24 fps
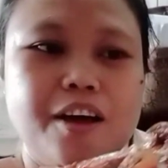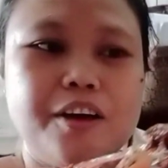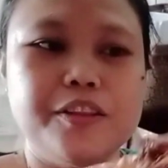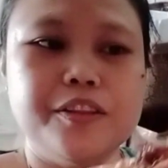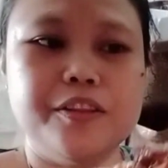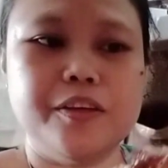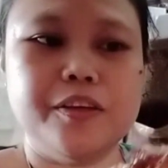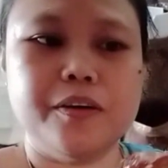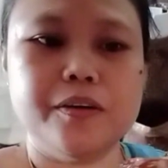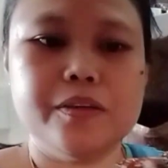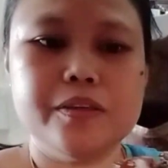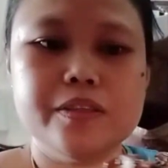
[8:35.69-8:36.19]

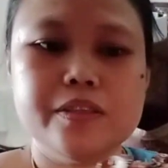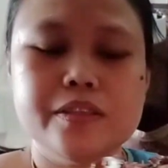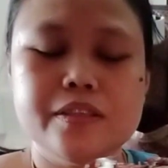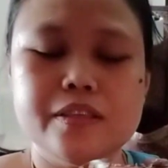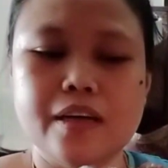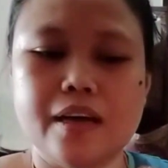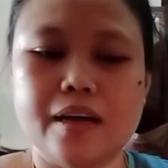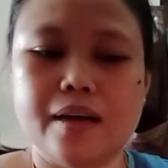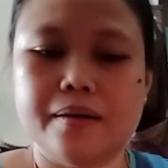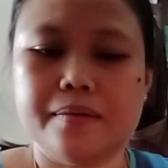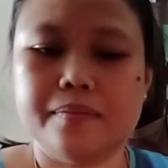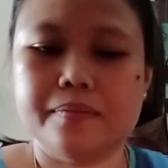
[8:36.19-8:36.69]
Those
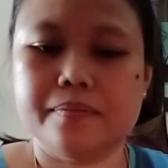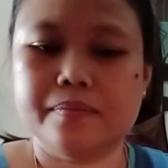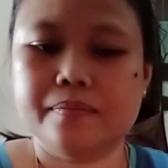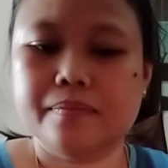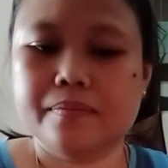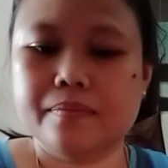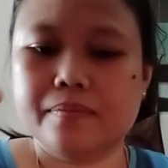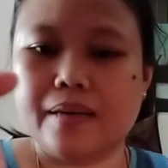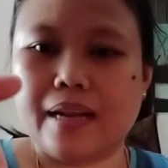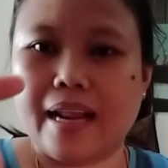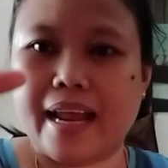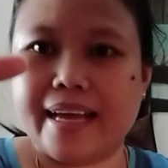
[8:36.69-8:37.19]

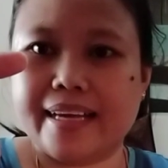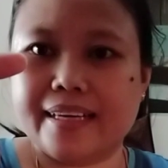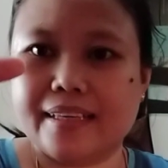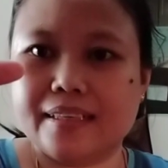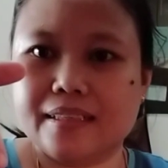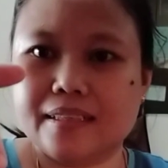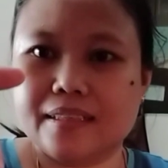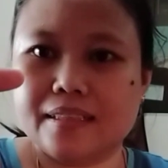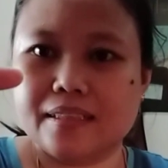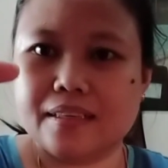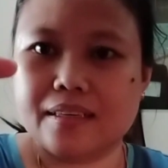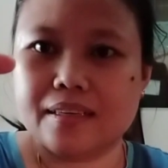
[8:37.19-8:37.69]
like
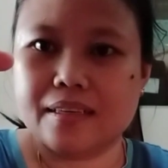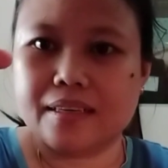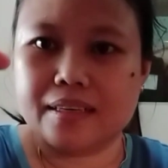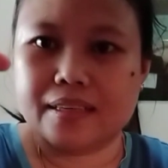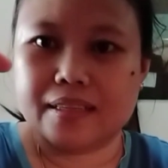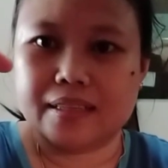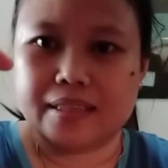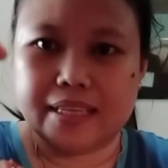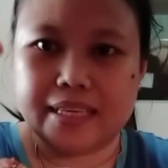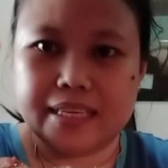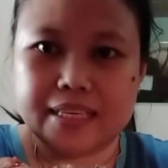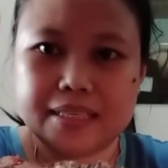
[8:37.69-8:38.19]

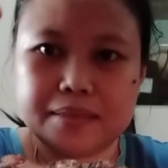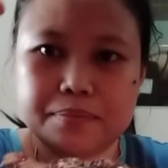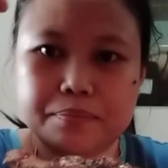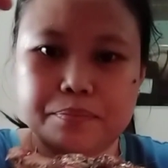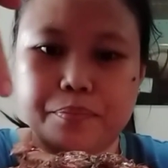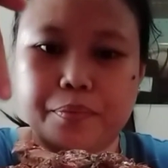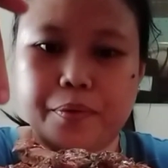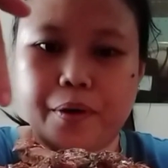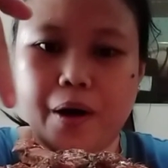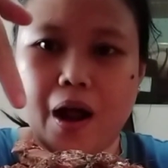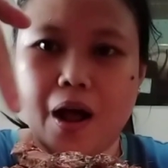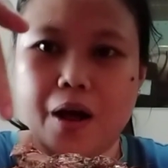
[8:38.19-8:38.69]
this
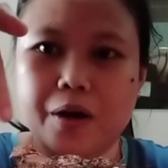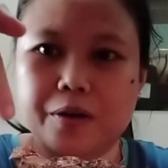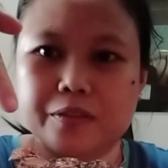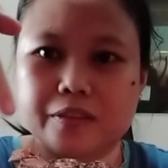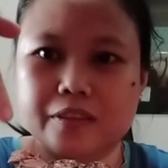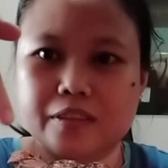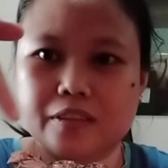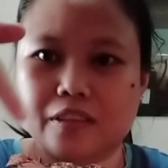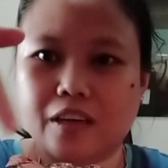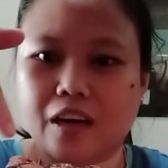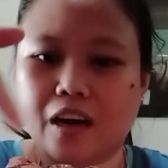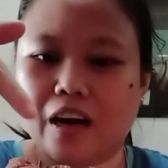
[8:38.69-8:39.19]

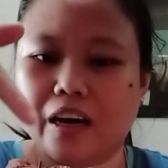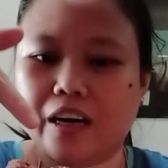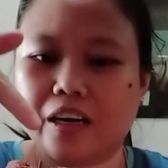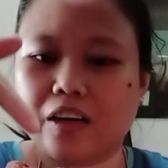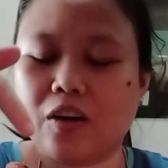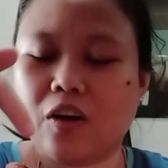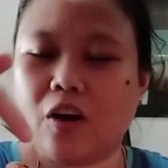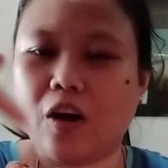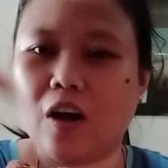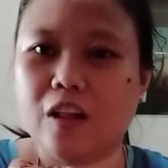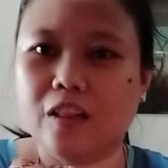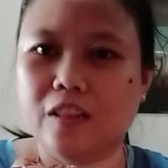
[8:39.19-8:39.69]
brown dark
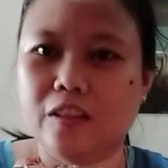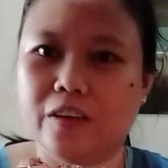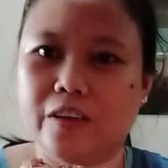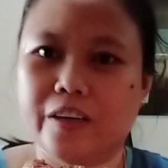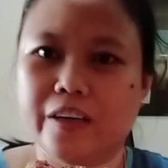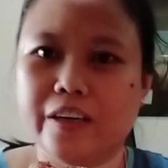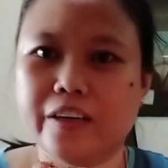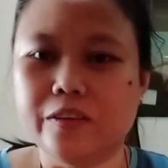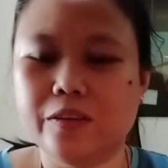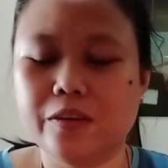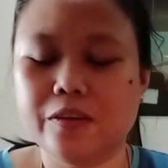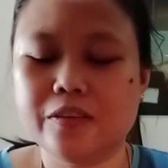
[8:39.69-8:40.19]

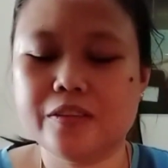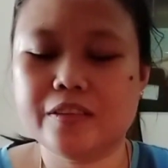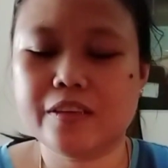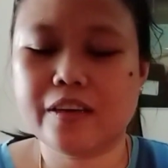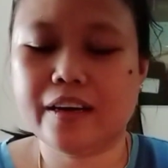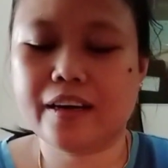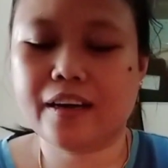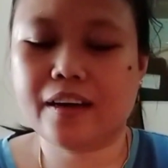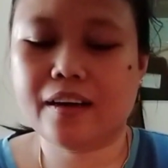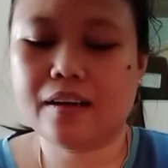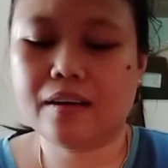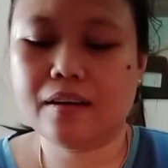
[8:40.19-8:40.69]
color, those
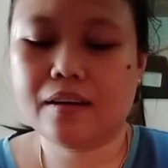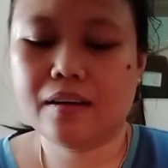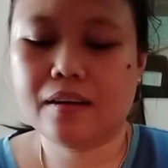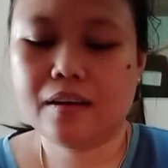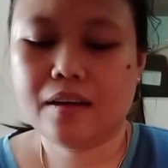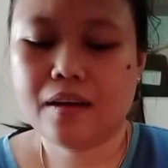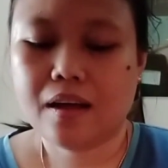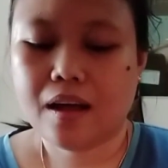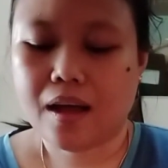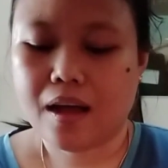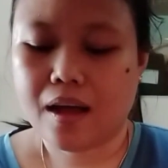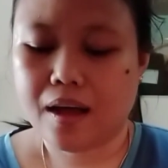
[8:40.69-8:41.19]
are
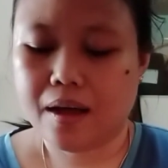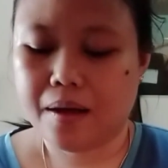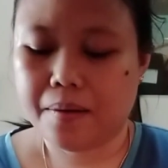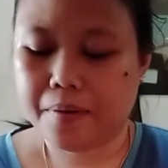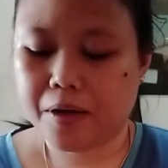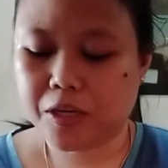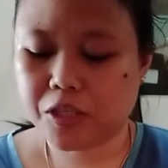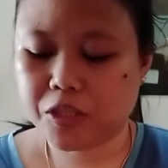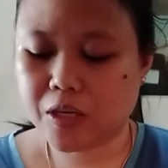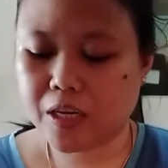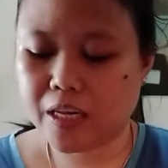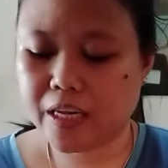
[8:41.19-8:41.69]

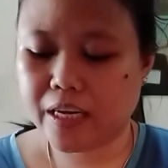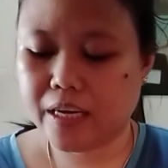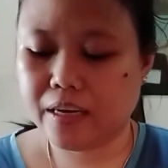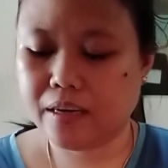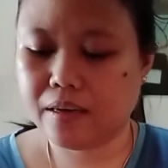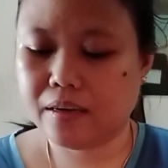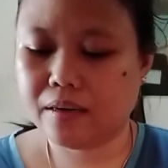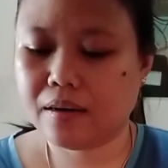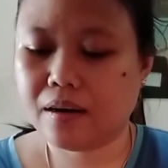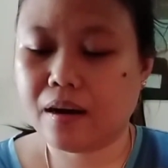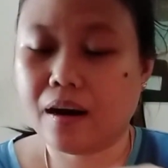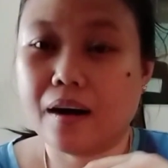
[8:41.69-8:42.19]
actually
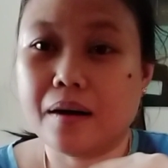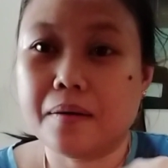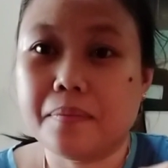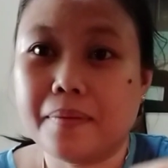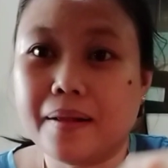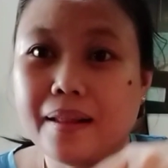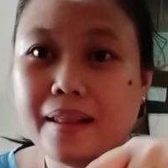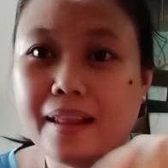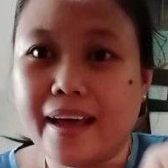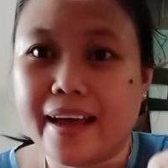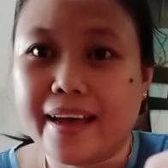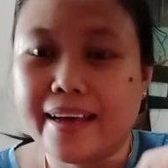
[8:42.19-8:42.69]

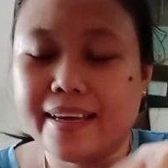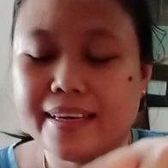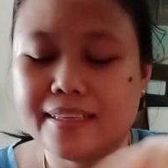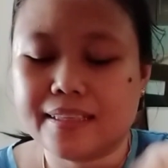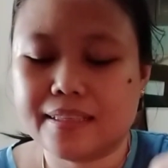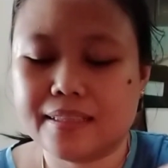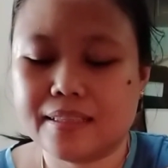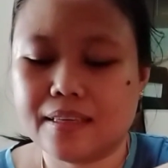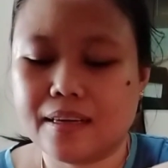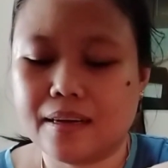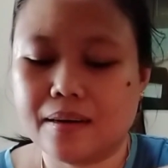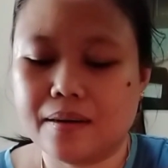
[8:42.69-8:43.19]

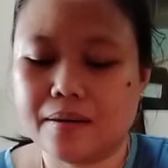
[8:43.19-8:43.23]
caramelized